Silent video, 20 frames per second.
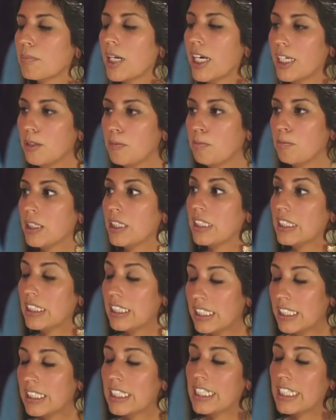be
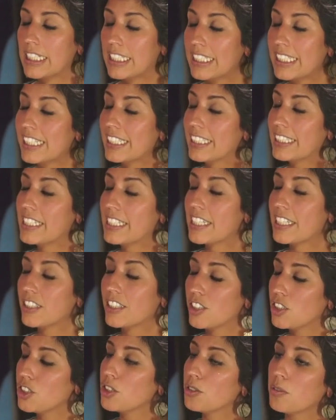in a
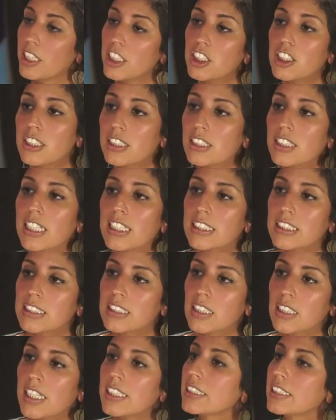situation that's
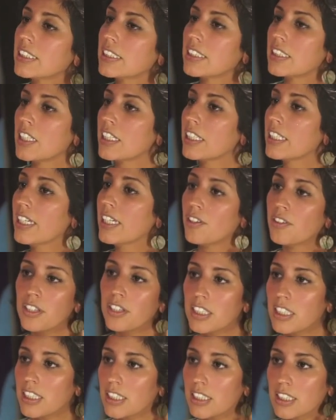less than
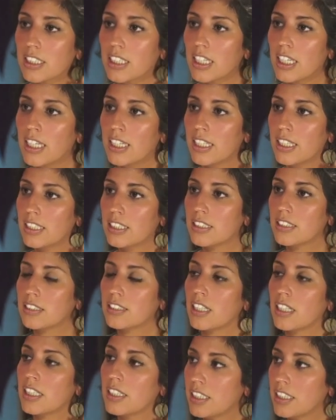healthy. And
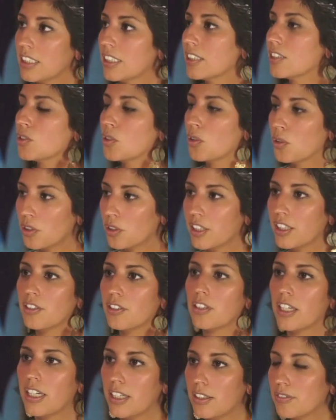I think it's totally
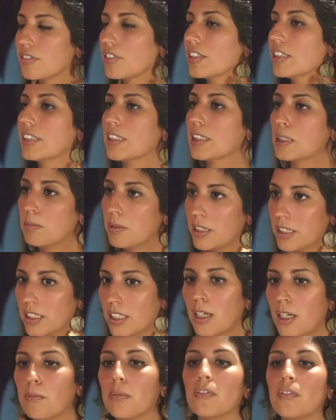okay for us to speak
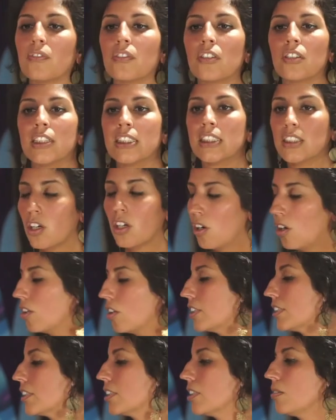up and for us all
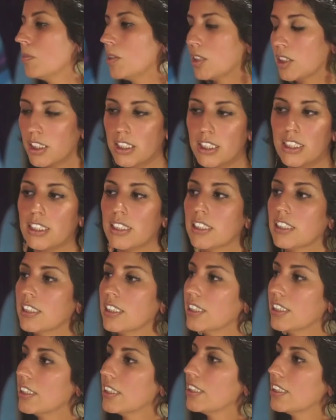as a community
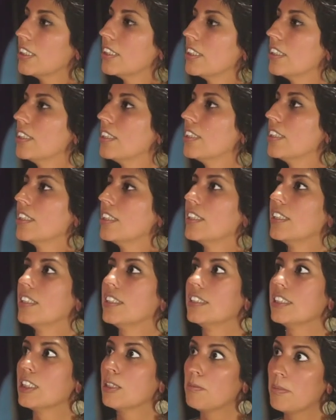
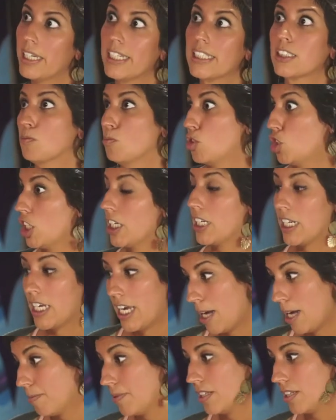to make some shit
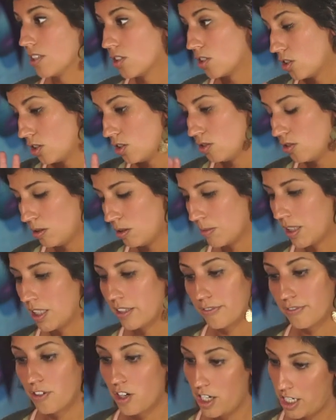happen. Excuse my
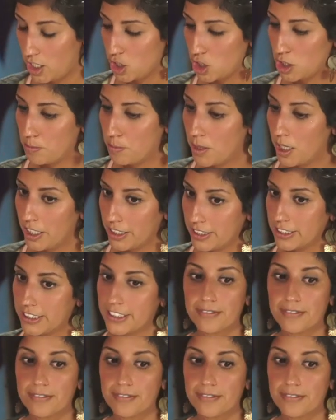French, but